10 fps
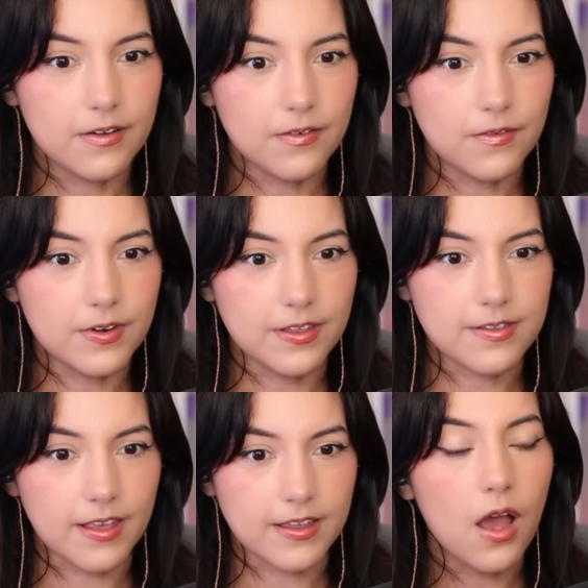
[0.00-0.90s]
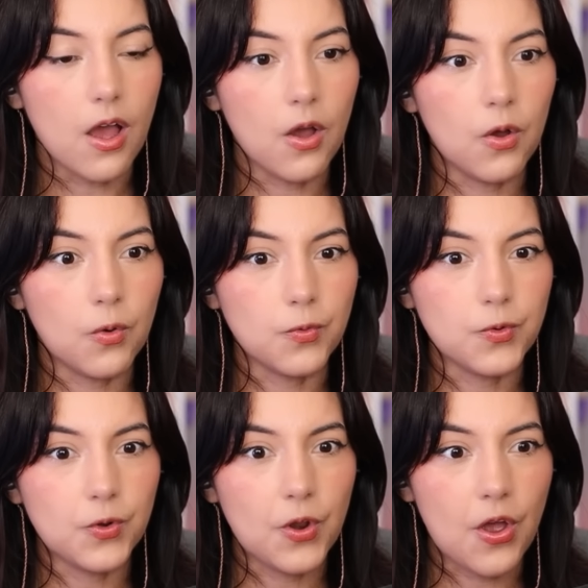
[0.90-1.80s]
What is that? Oh
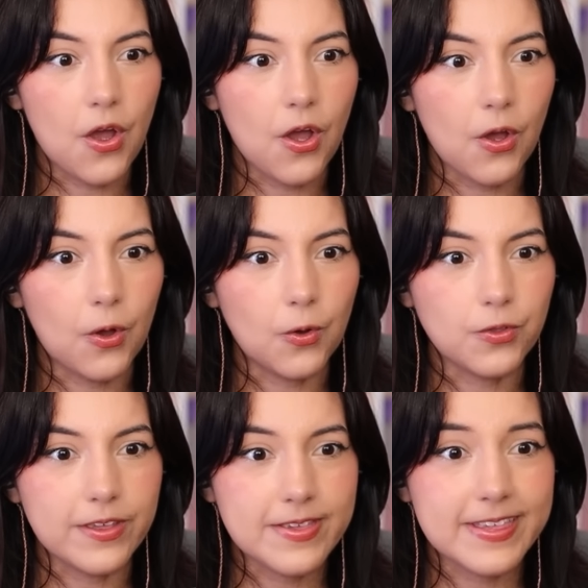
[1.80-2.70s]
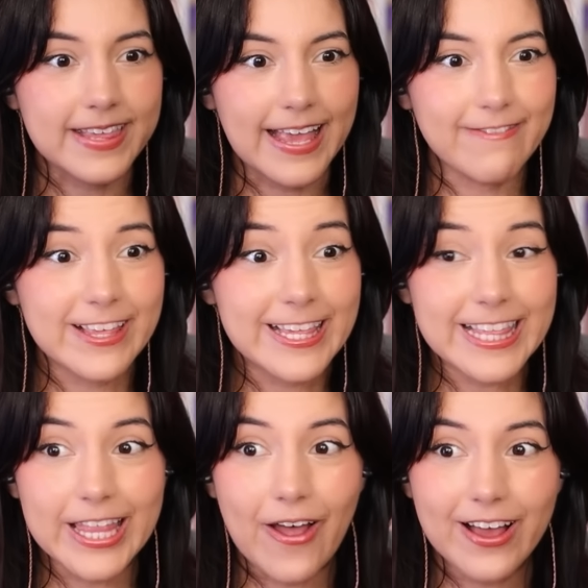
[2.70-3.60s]
no, the safety's
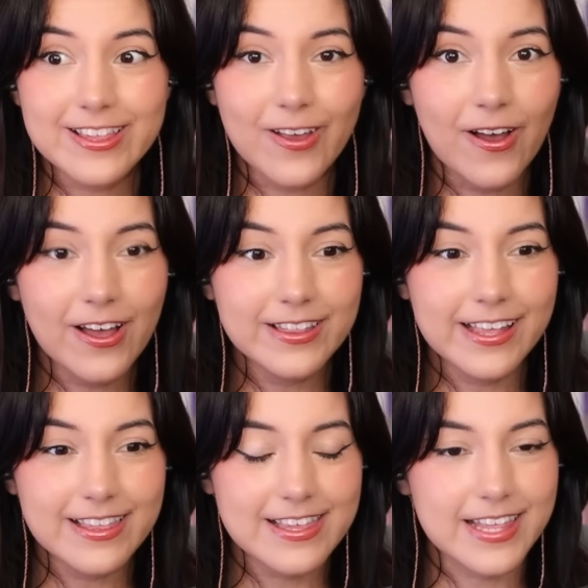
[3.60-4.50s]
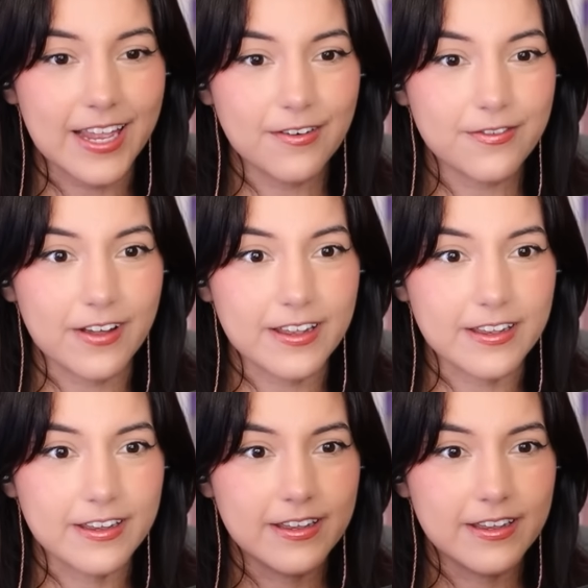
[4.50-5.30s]
locked on? That's terrifying.